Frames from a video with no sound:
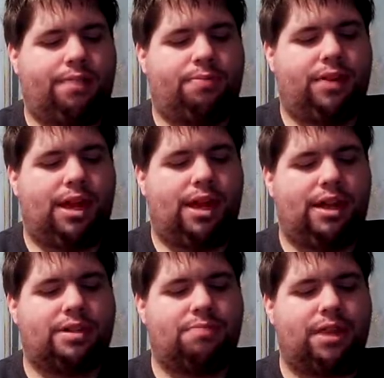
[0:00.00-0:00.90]
playing
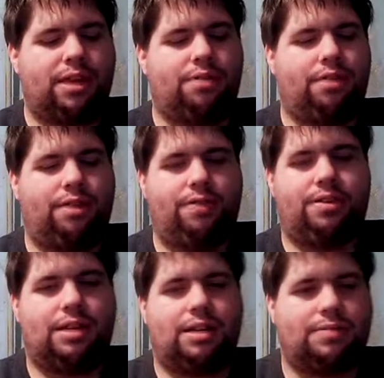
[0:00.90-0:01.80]
as Megatron a few
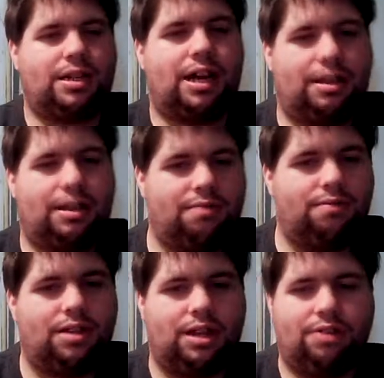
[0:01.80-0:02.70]
times. It got
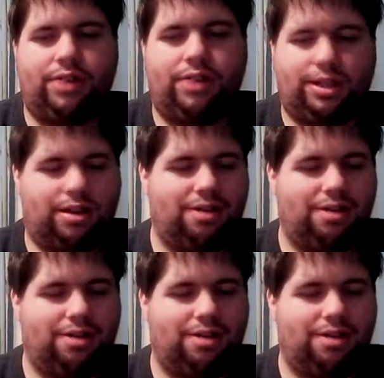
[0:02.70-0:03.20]
really annoying.